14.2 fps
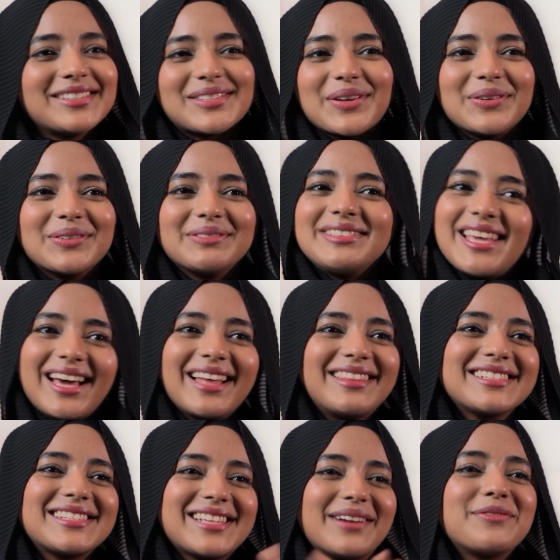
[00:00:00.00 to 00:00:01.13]
So yeah,
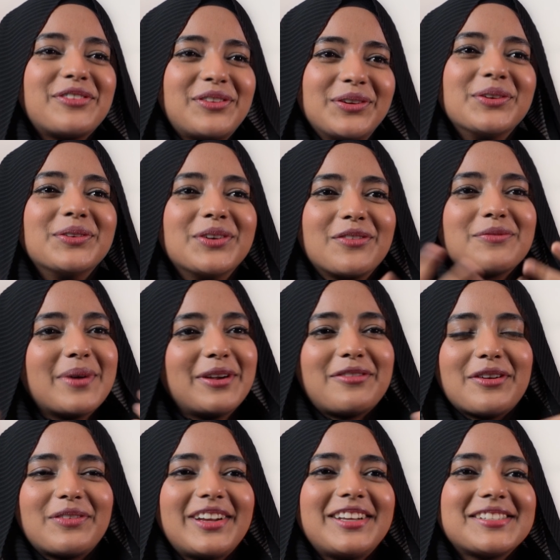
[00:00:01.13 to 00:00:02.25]
those are few of my
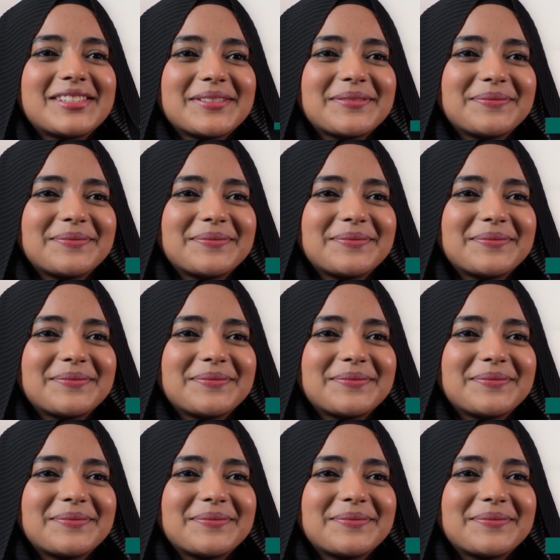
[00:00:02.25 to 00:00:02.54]
favorites.